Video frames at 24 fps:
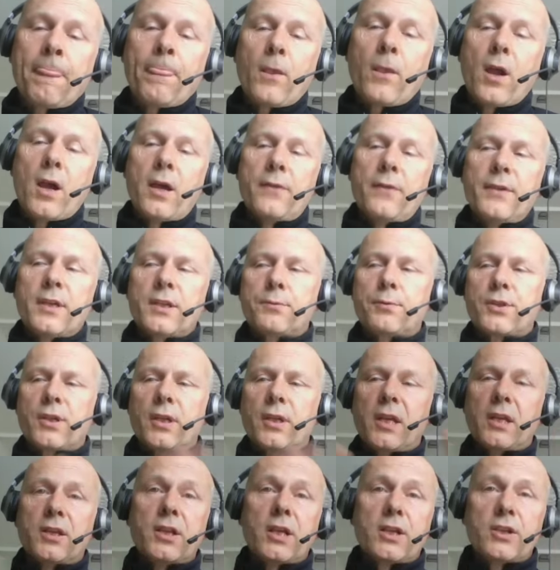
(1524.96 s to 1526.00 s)
and this was
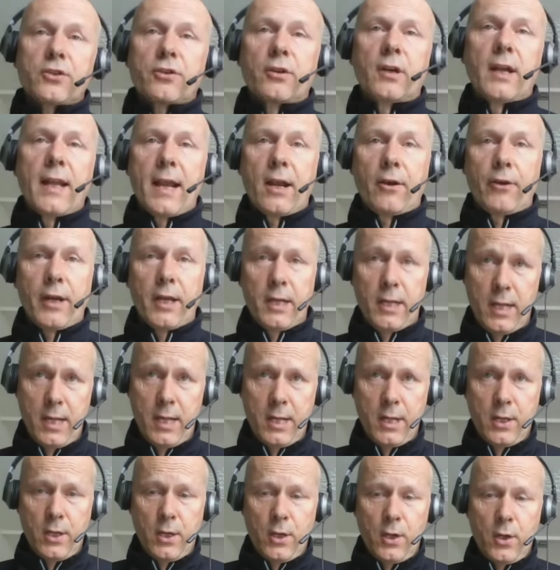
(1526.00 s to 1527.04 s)
an industrial area
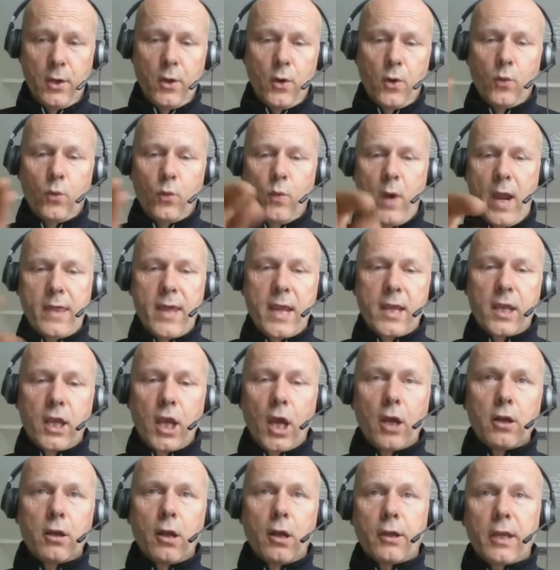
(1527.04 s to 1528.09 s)
where they
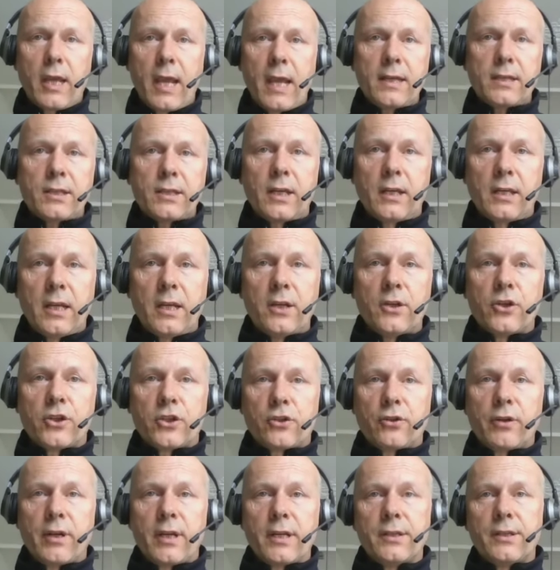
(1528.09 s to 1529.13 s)
co-located
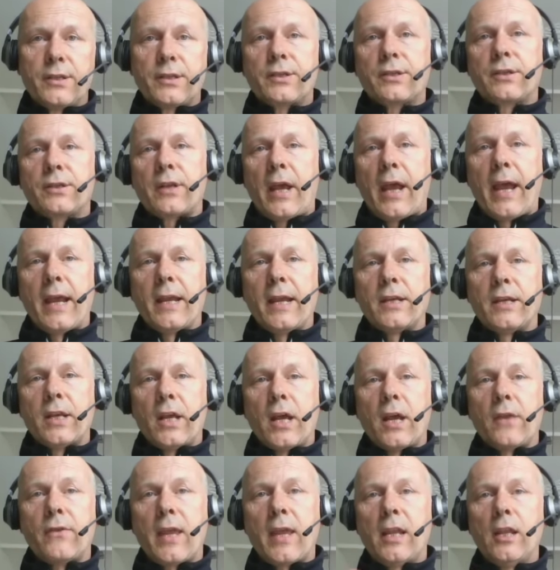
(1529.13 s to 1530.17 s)
industries and
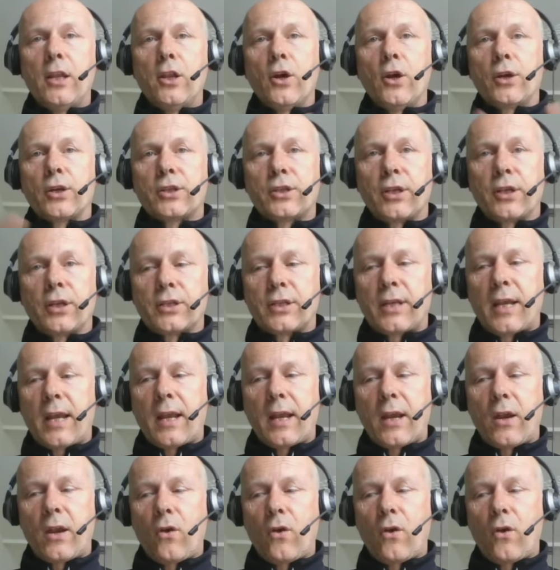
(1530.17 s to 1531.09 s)
they looked at